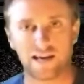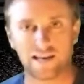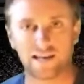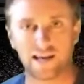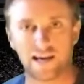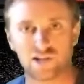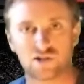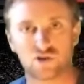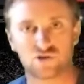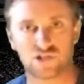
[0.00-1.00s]
indication
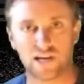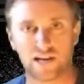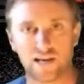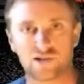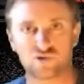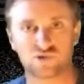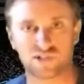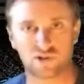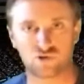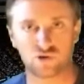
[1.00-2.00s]
that your CNS or
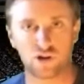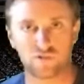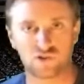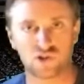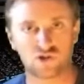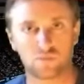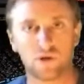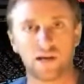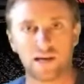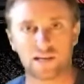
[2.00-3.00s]
central nervous system
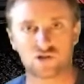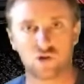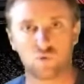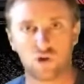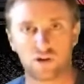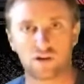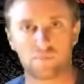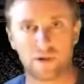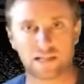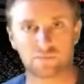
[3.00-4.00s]
is not working at
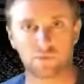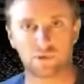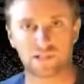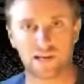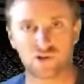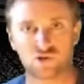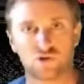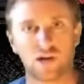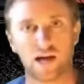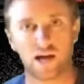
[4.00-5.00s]
maximum
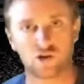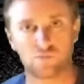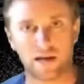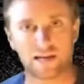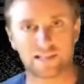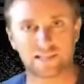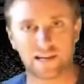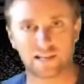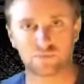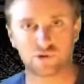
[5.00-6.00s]
potential, and you may need to
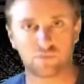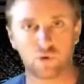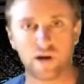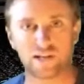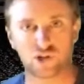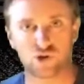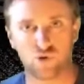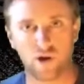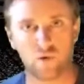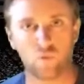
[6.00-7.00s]
take some time away. It's a
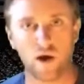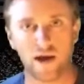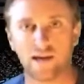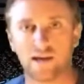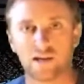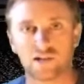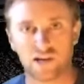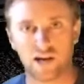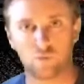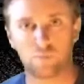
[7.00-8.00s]
great way to
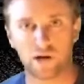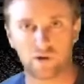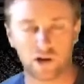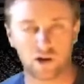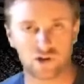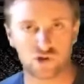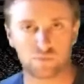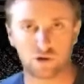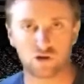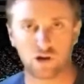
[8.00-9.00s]
help periodize your
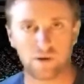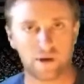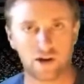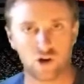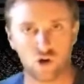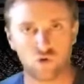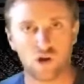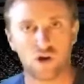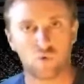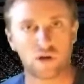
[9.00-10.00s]
program and know
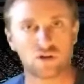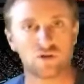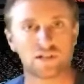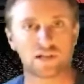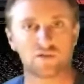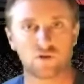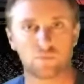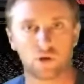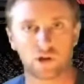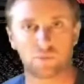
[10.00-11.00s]
when you need to give your
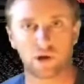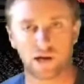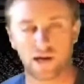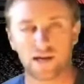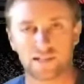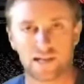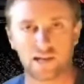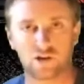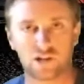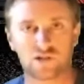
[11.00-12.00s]
body a break. Take a
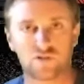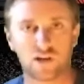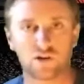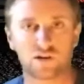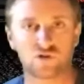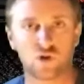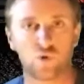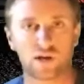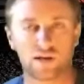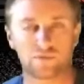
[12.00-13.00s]
look at this video. It gives you a
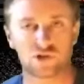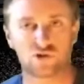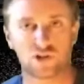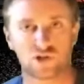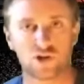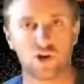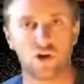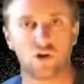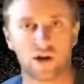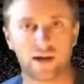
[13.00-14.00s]
quick demonstration
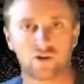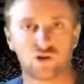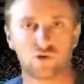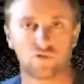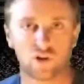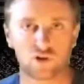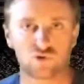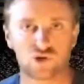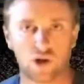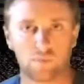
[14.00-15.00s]
on how to do a
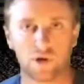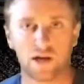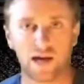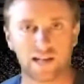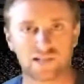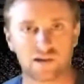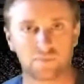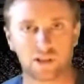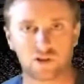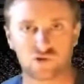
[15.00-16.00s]
vertical jump, and it's
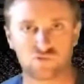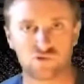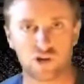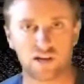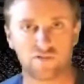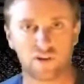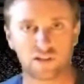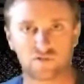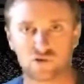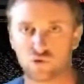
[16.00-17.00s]
something that's a really
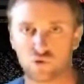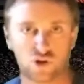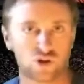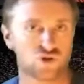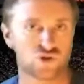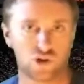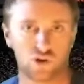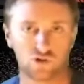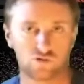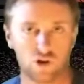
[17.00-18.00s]
effective tool. You can use it
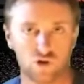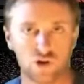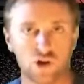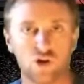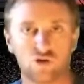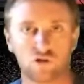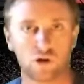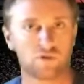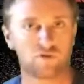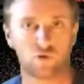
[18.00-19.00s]
on the road
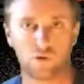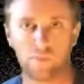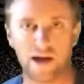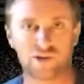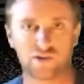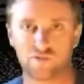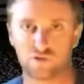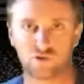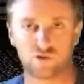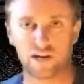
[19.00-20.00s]
right before a match if
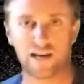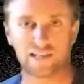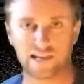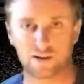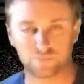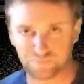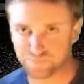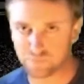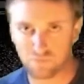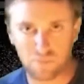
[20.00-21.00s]
you're 3 days out
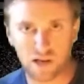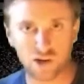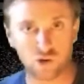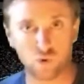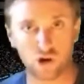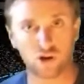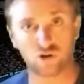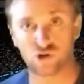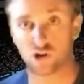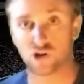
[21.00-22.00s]
and you want to know,
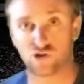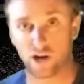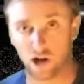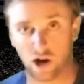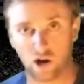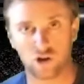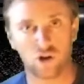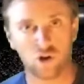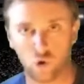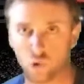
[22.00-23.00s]
should I train hard
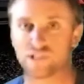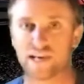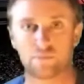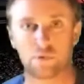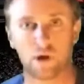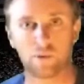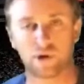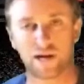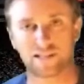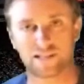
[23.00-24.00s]
or taper my
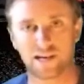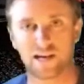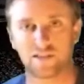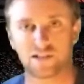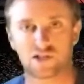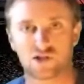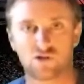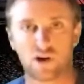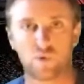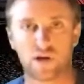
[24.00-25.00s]
practice? This is a
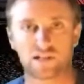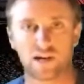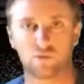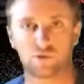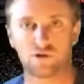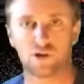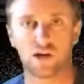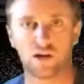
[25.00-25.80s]
great way to help you